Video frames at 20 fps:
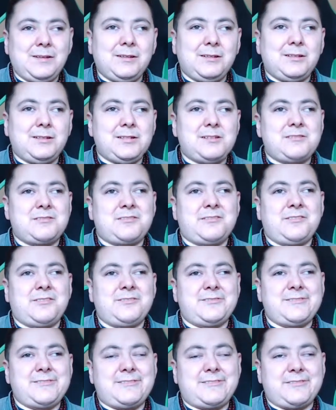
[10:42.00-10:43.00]

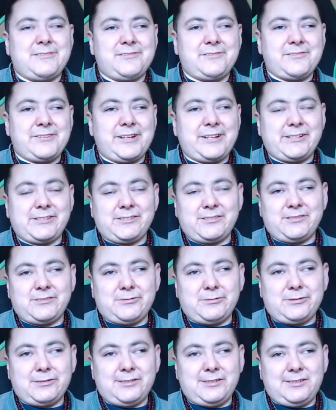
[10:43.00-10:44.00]
astrology certification
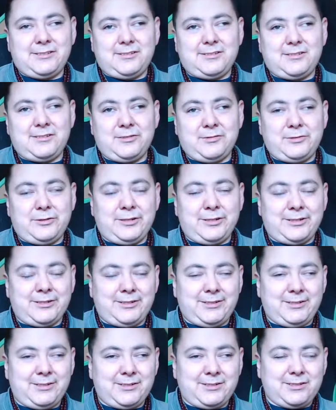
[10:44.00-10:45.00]
course going
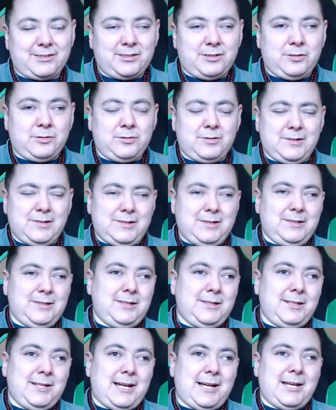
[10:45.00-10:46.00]
on. So
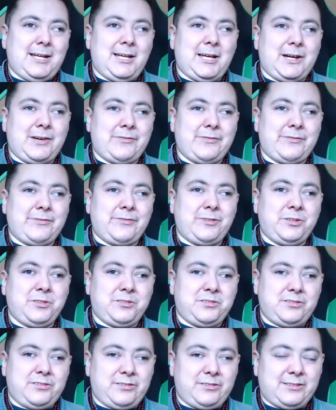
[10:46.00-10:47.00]
I have a few
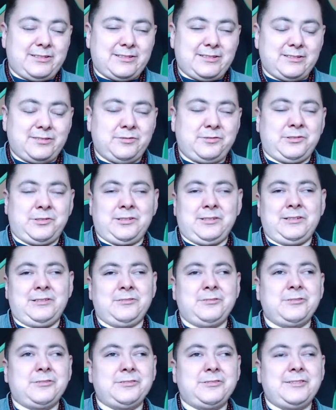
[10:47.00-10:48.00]
students who are
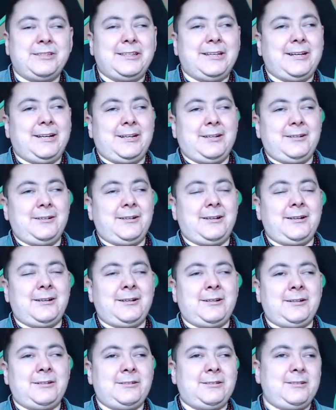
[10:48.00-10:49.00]
enrolled in that
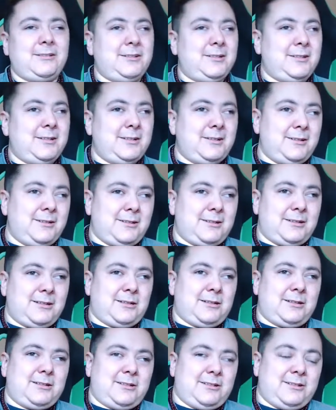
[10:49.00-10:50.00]
and
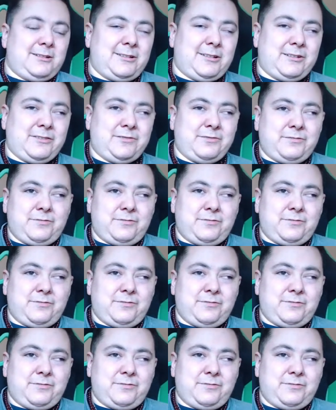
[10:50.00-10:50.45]
I have